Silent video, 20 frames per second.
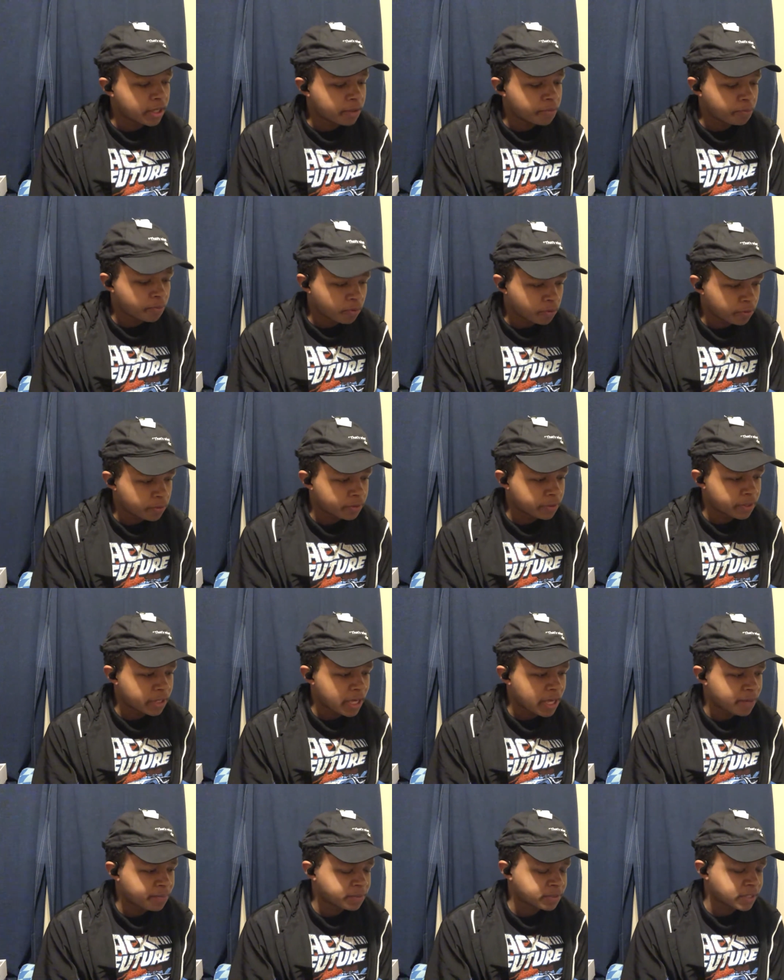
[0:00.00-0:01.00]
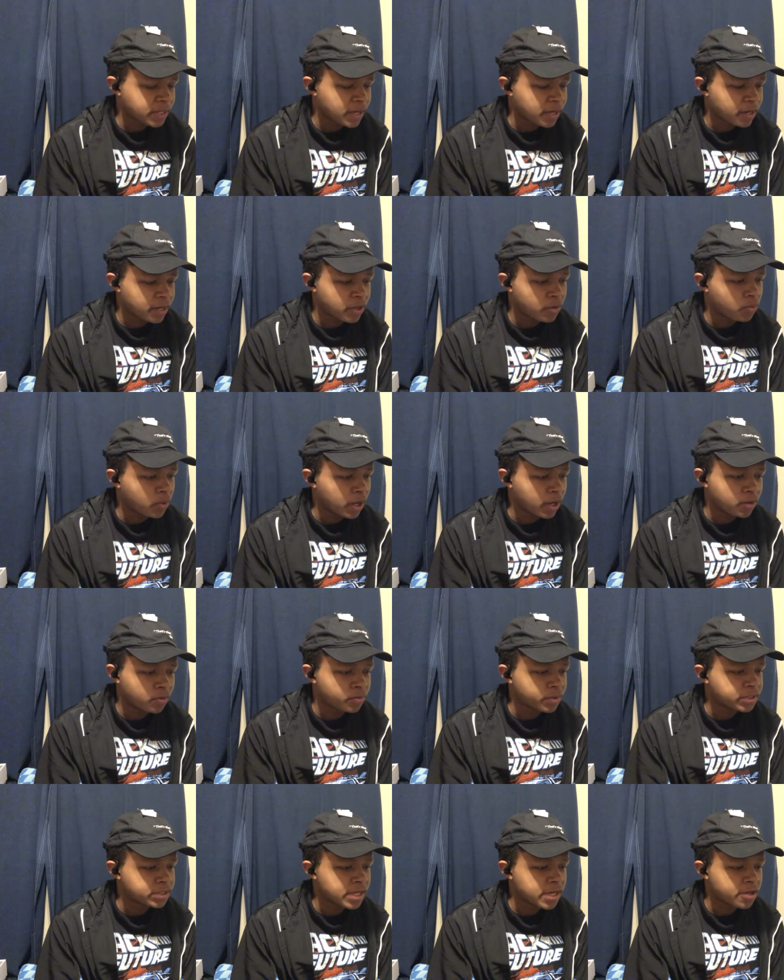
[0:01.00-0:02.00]
pull the name, Scotty, why don't
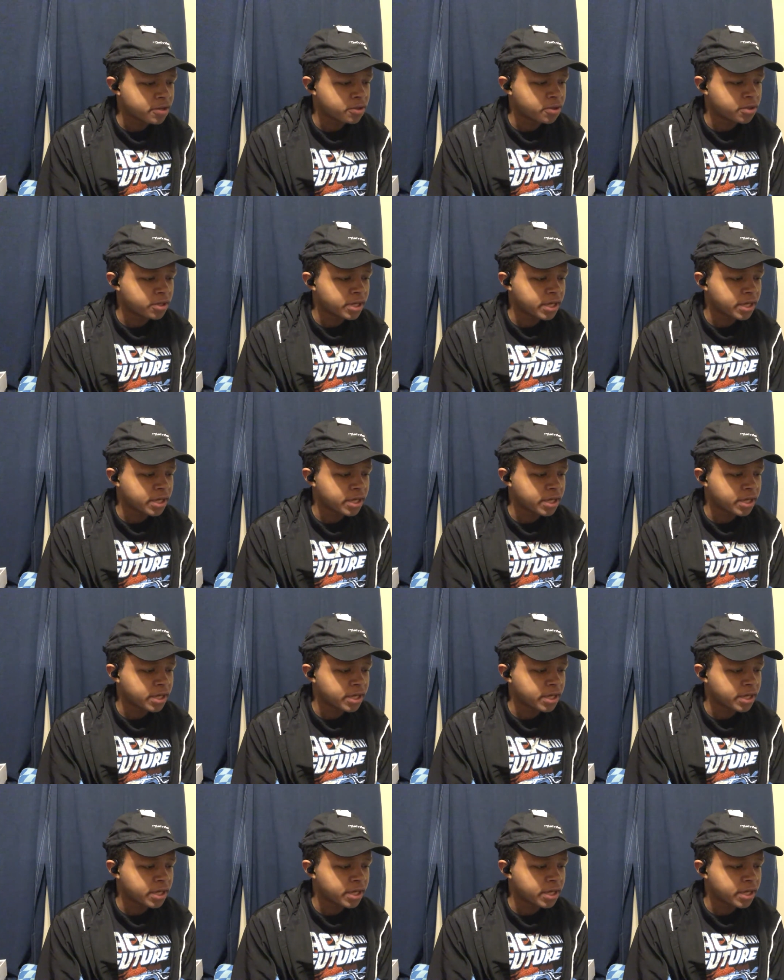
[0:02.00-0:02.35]
we take a look